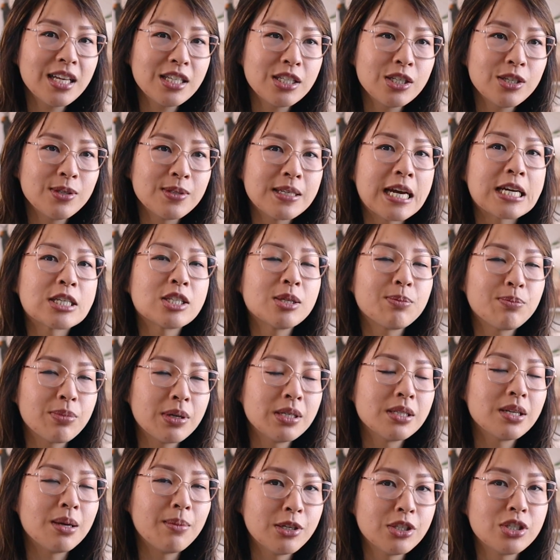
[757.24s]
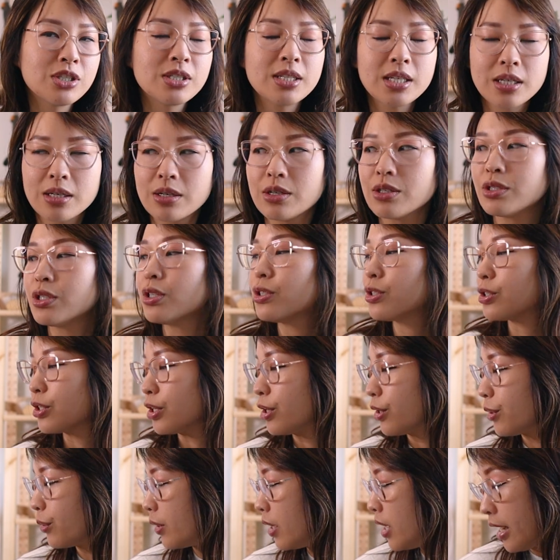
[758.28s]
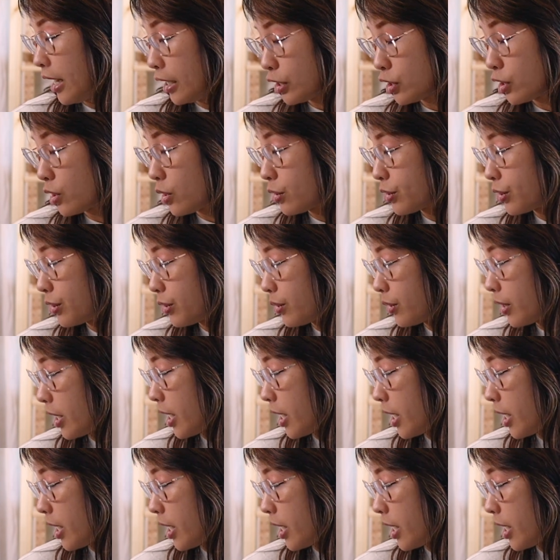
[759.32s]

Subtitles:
I need to do is actually print a bunch of stickers. So I should also do